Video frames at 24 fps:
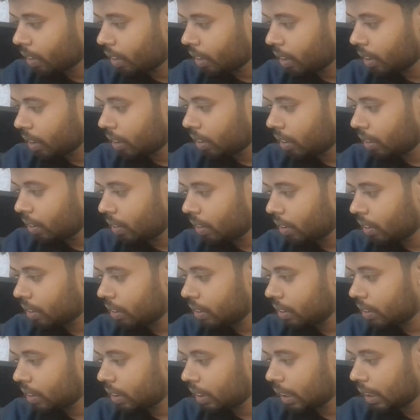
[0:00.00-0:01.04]
the
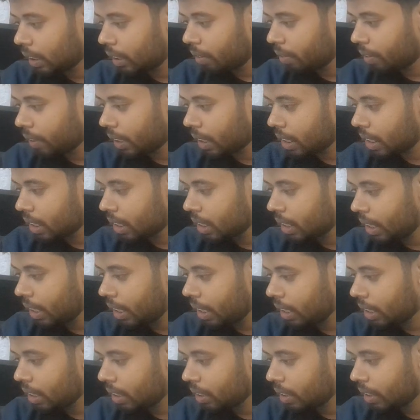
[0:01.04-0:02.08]
significant
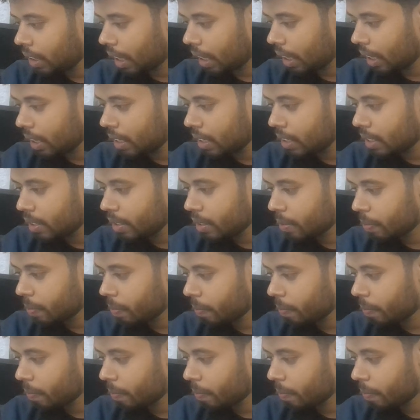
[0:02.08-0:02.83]
thing, that is,